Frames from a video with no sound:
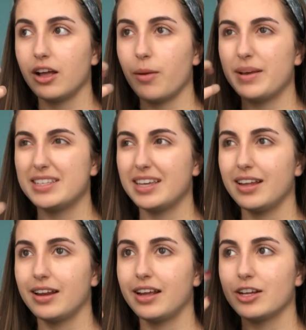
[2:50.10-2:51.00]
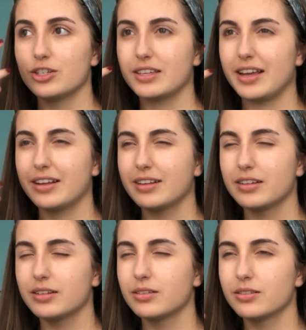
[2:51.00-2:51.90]
on my skin, and I can just like,
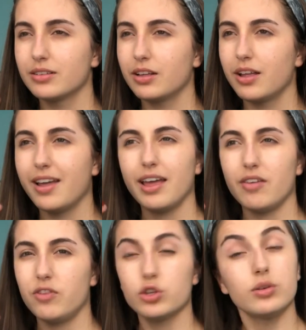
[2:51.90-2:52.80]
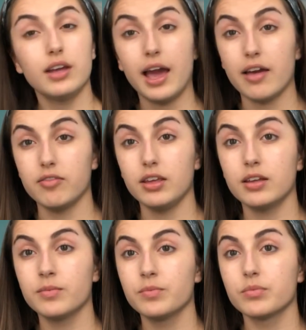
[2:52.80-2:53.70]
it feels really
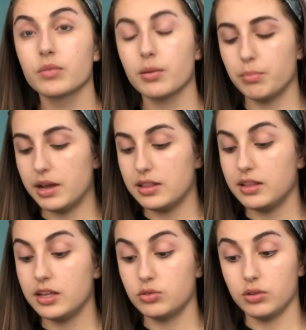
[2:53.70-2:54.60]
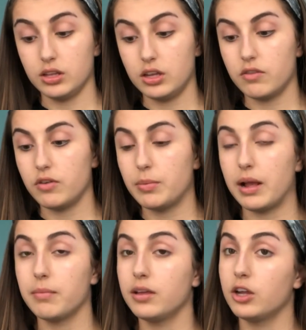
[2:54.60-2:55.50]
heavy, but it's really good for
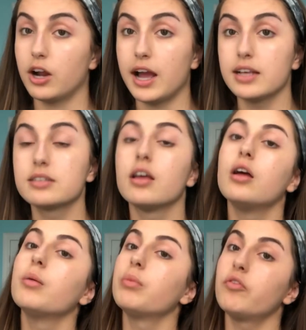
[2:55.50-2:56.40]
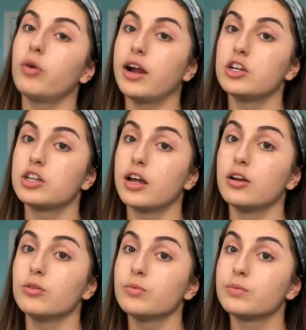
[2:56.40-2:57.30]
priming your eyes before
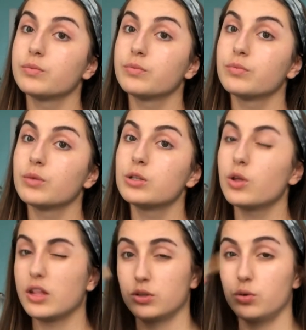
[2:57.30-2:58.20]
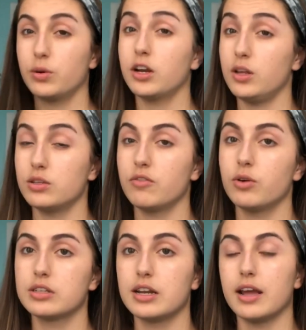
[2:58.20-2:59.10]
eyeshadow. So that's what we're going to use it
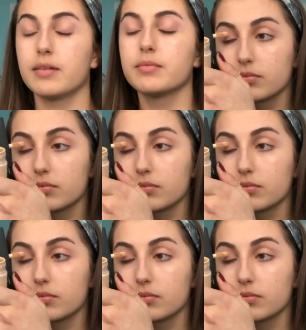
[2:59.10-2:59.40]
for today.